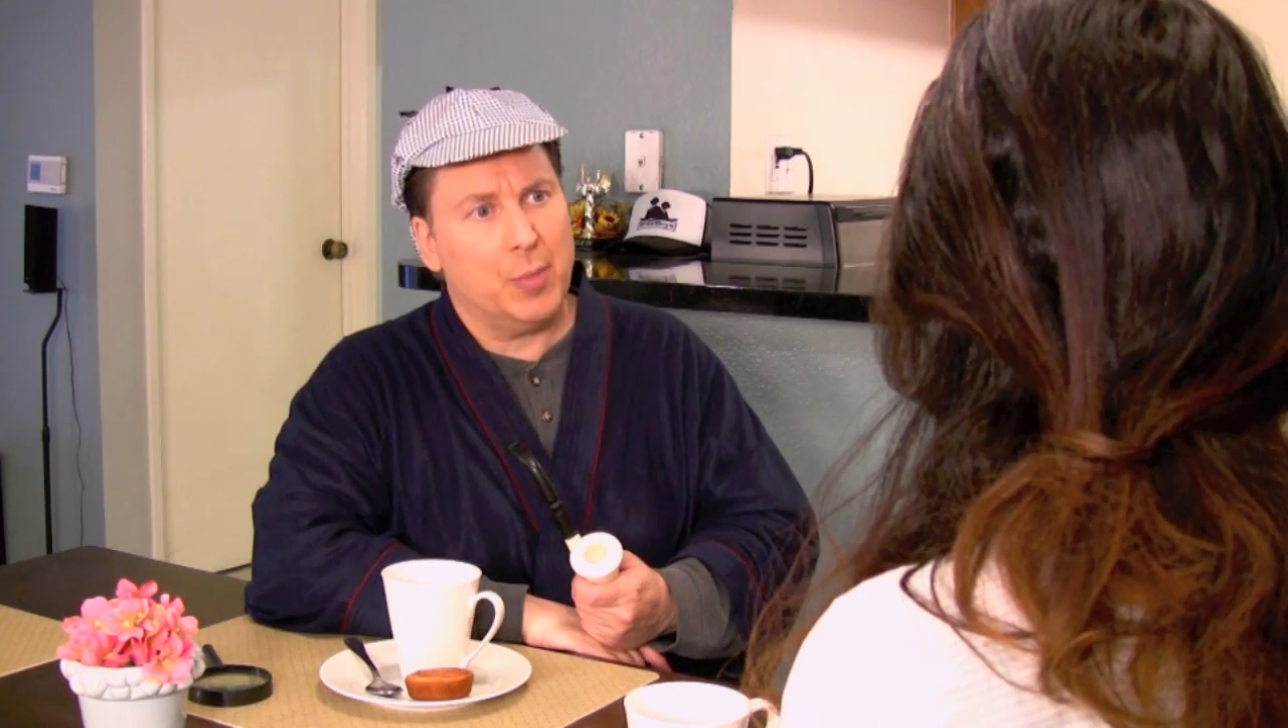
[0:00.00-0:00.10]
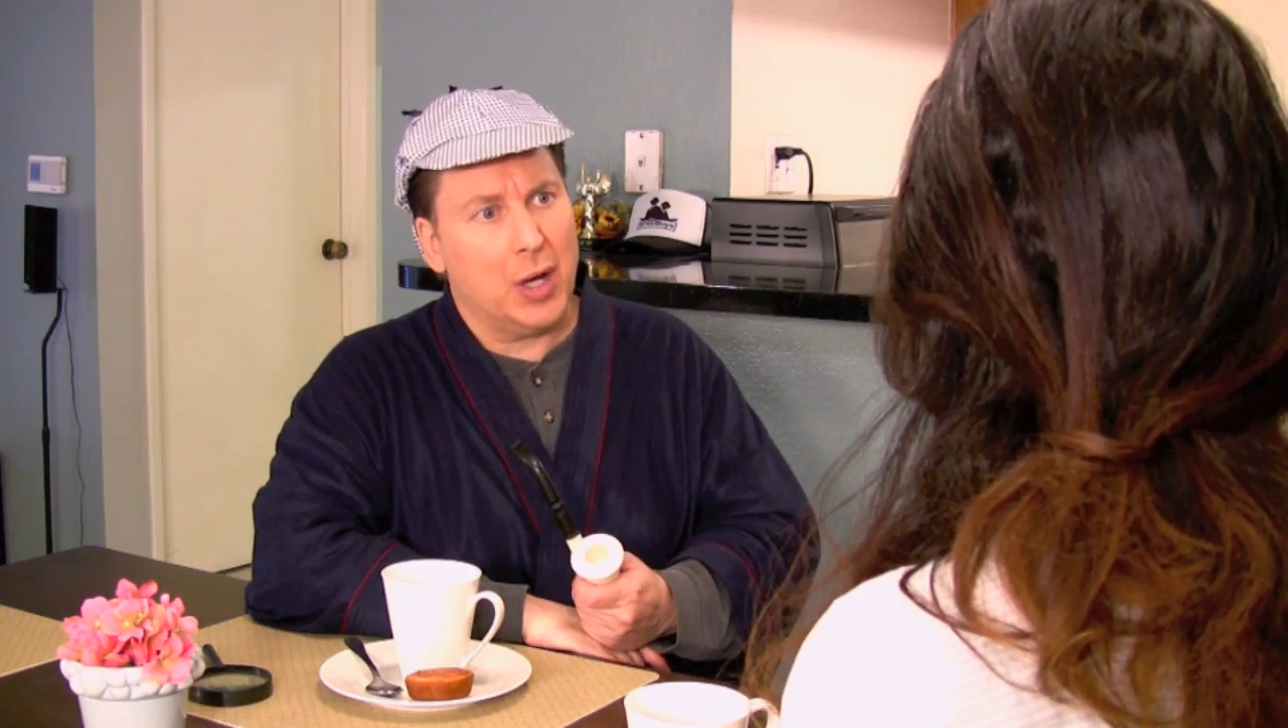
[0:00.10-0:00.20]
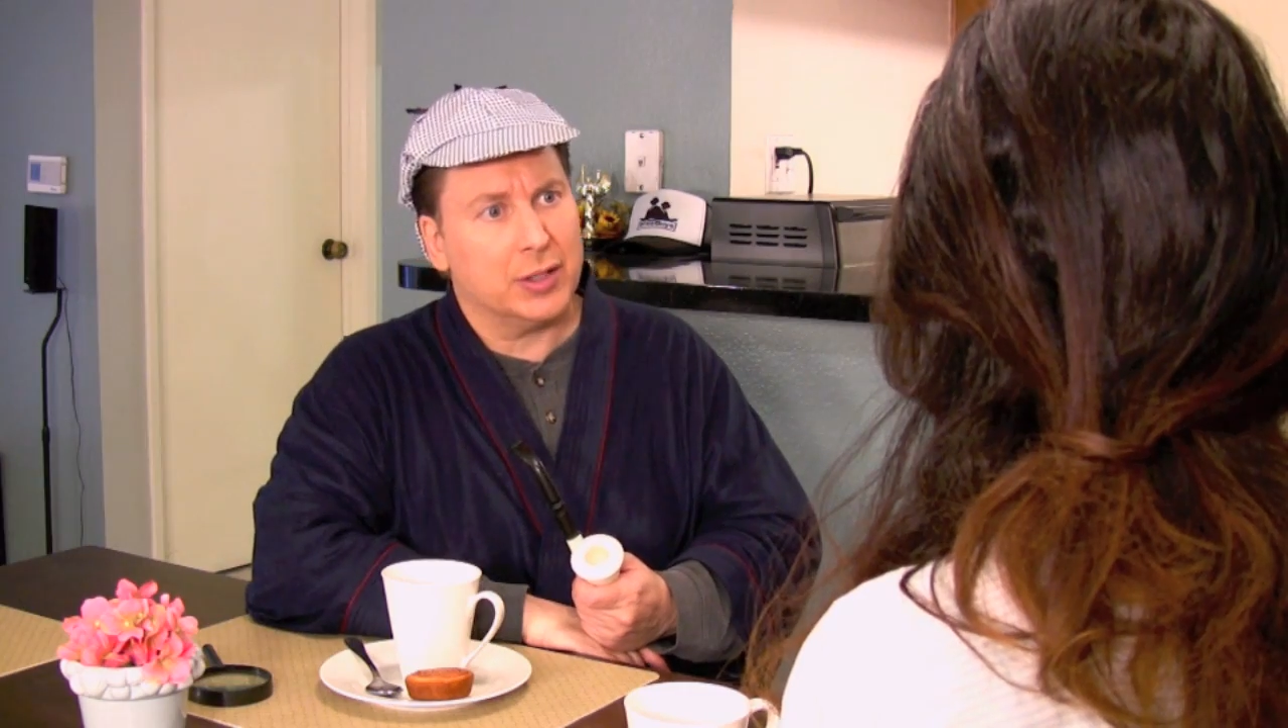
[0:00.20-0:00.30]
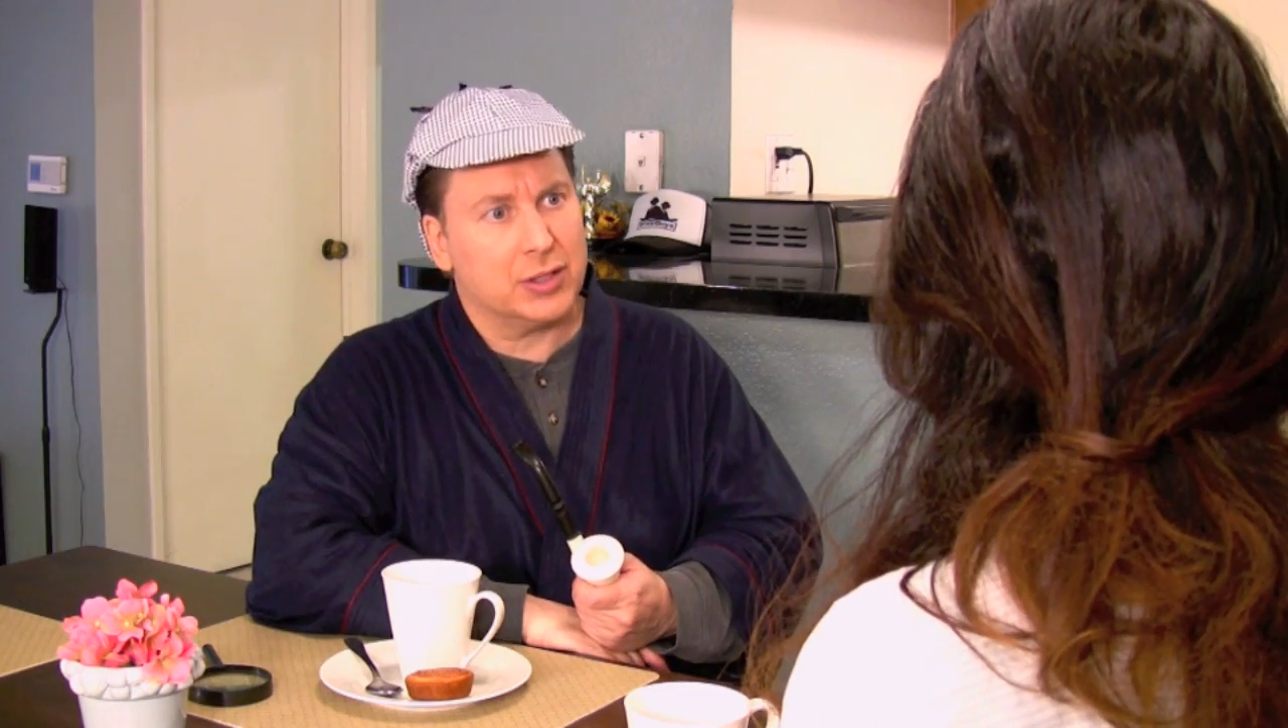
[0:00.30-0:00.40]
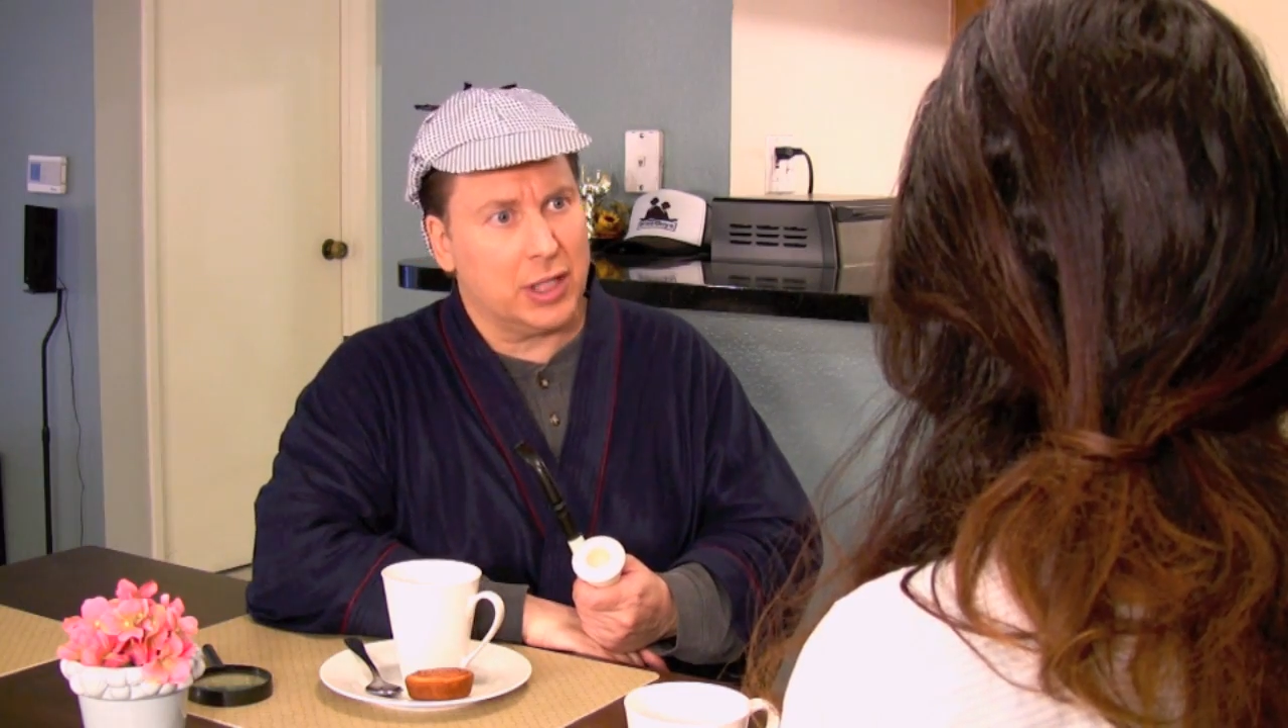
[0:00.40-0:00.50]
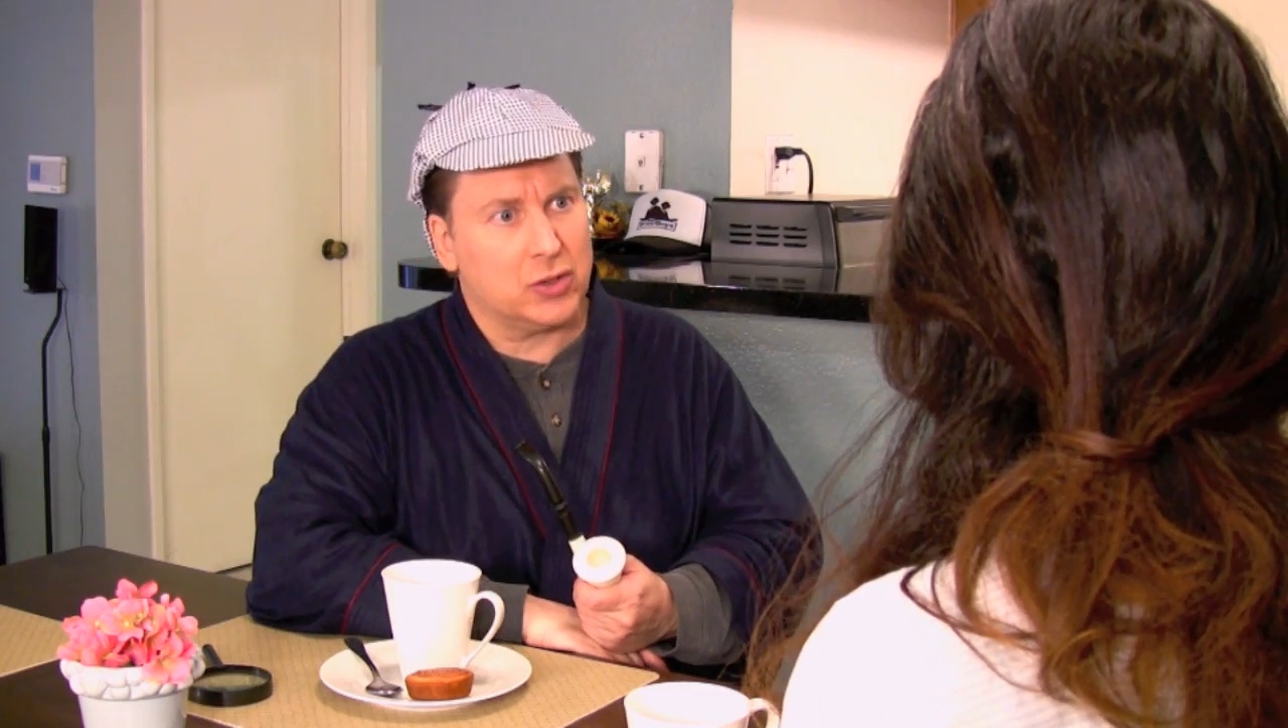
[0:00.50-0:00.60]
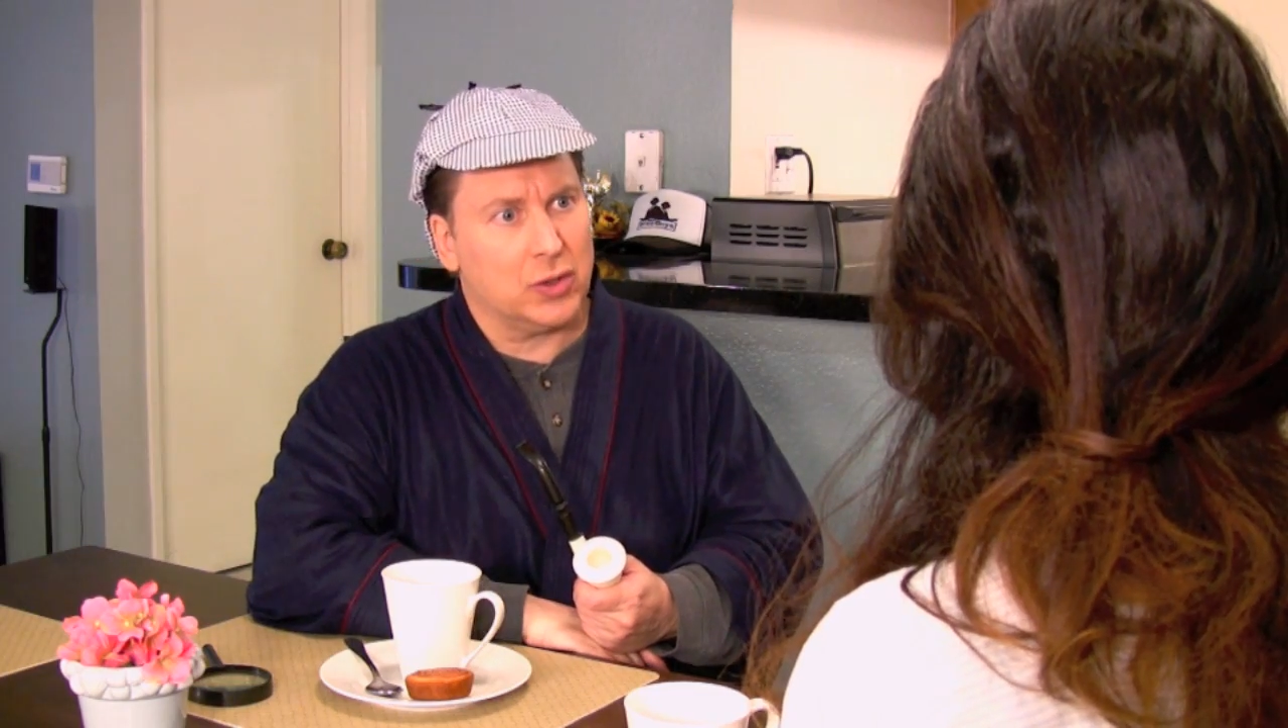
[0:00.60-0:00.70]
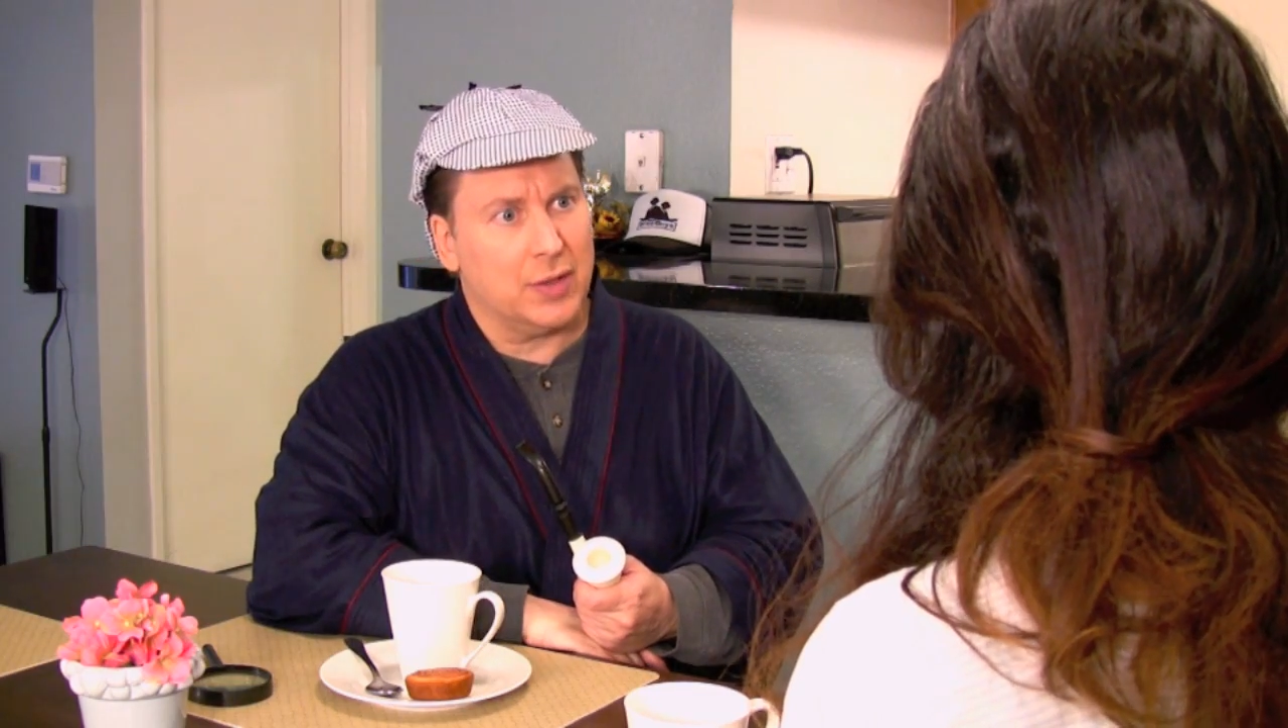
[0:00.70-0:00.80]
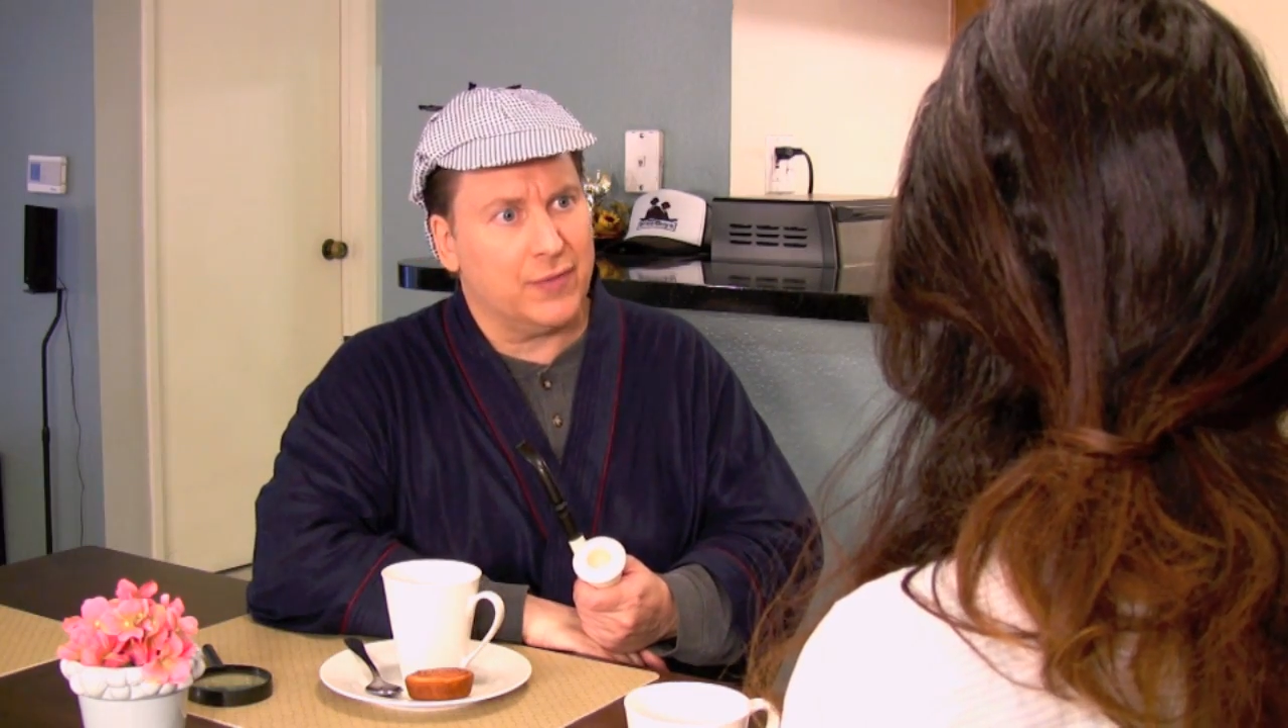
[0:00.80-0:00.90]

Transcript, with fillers: among sexually